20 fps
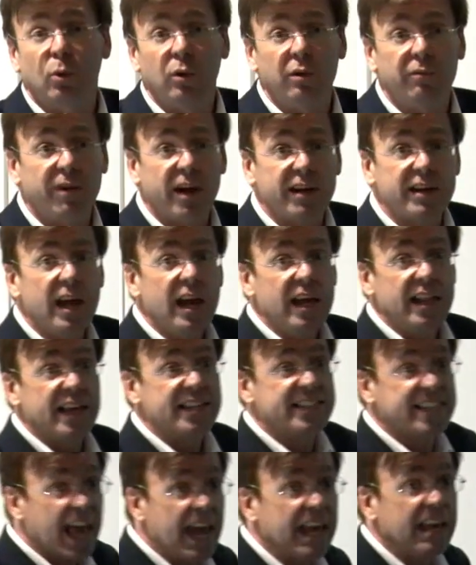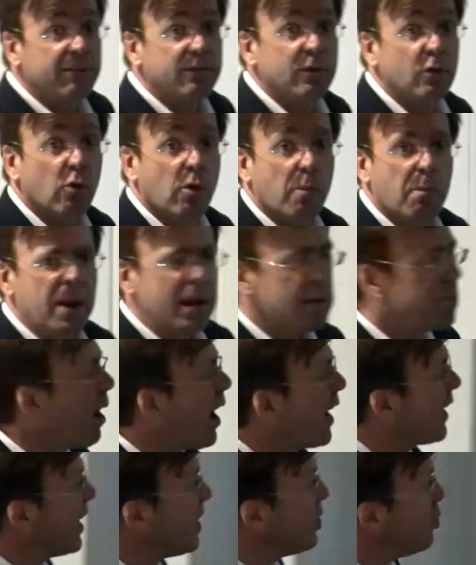In fact, they say if you're a big
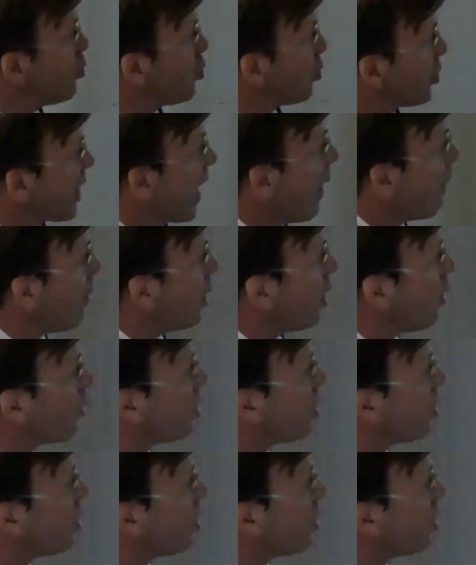miner, you should come along